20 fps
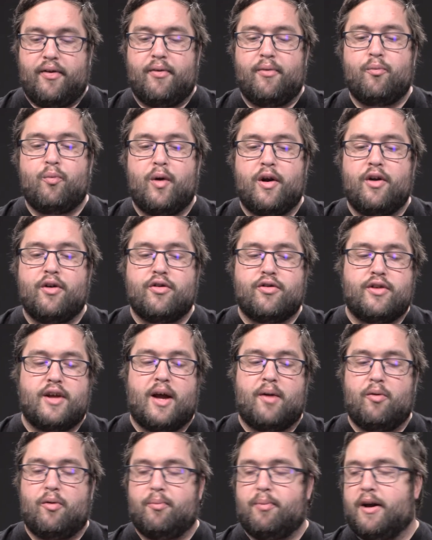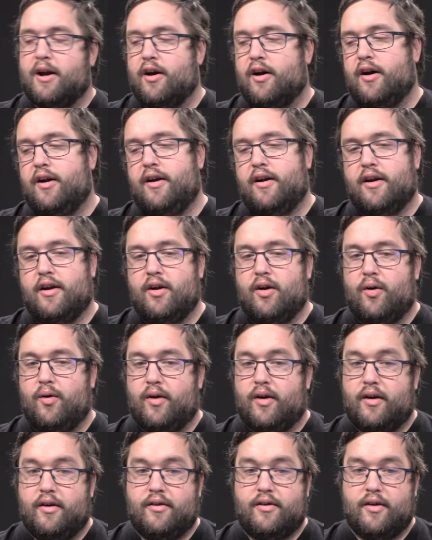Windows 10 will be good,
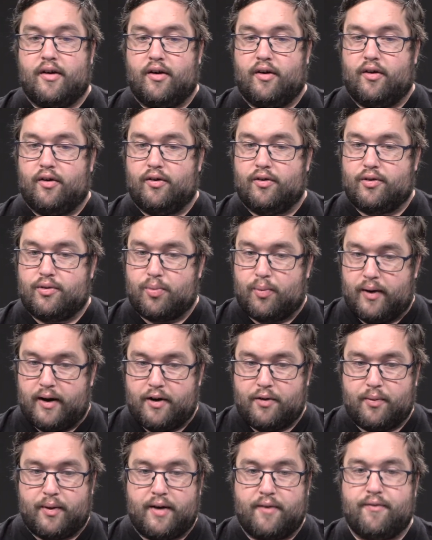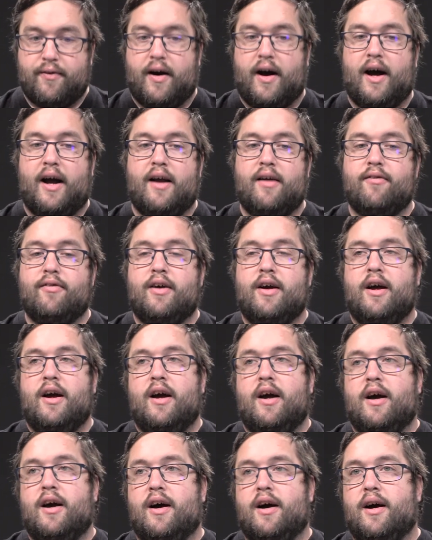until 2025,
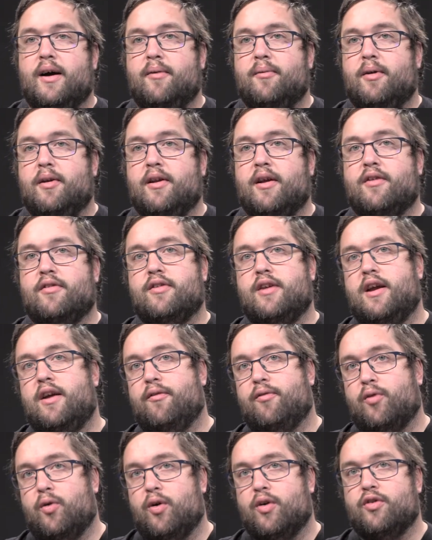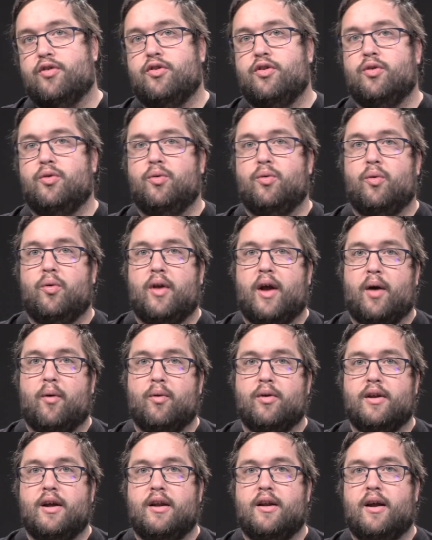unless they, of course, do like
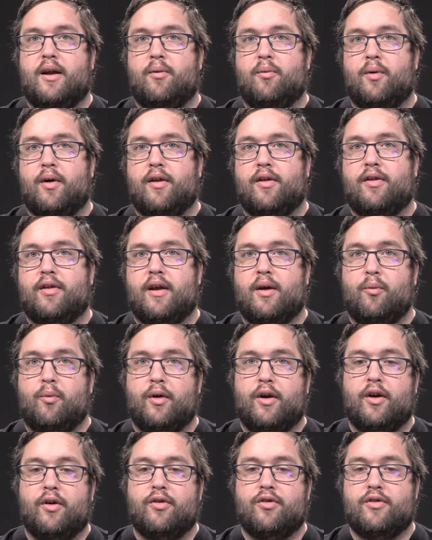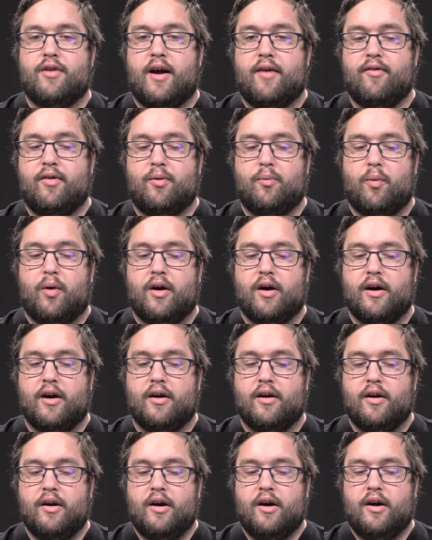what they did with the Windows 7,
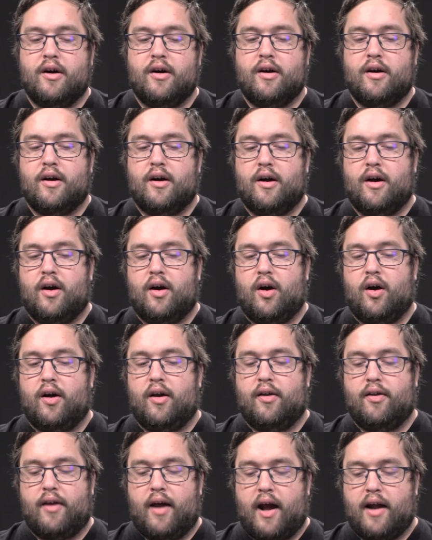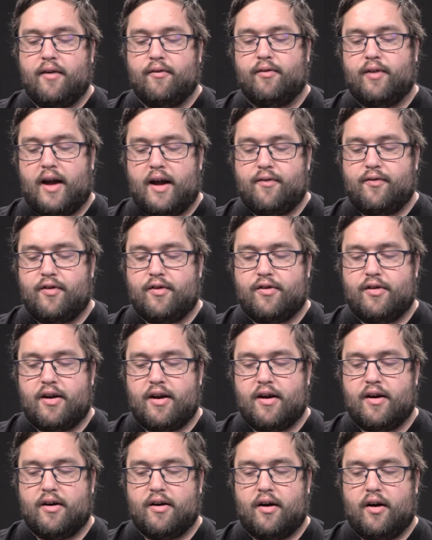where end of life is
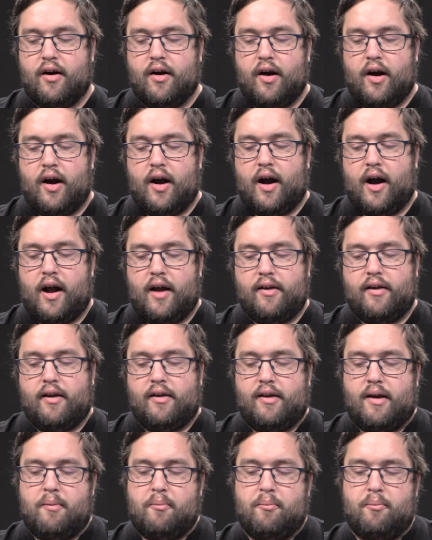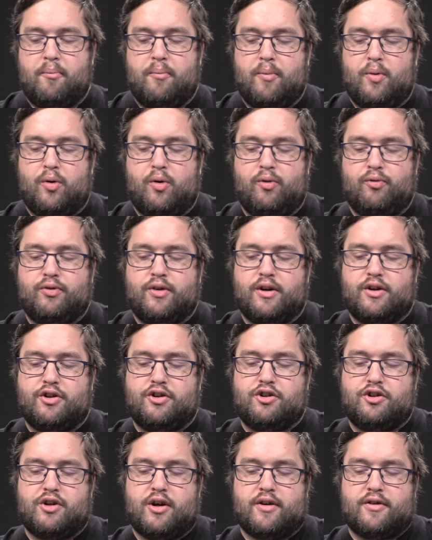here, and then they moved it
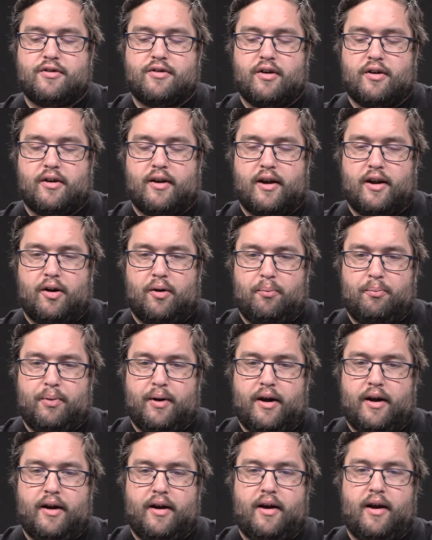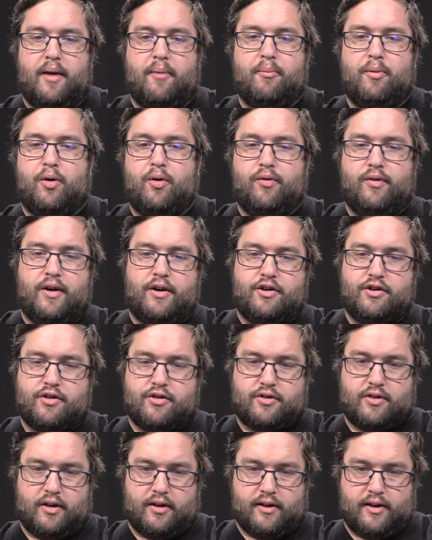just a little bit and moved it
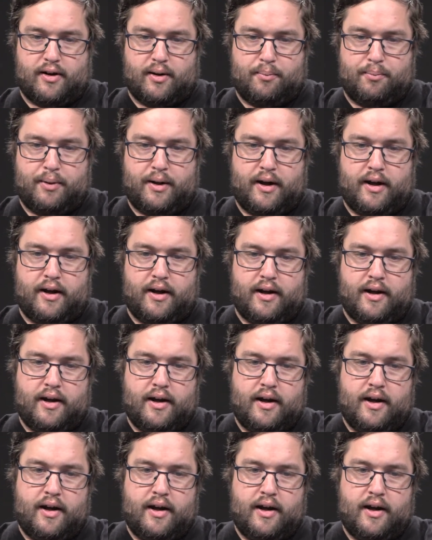just a little bit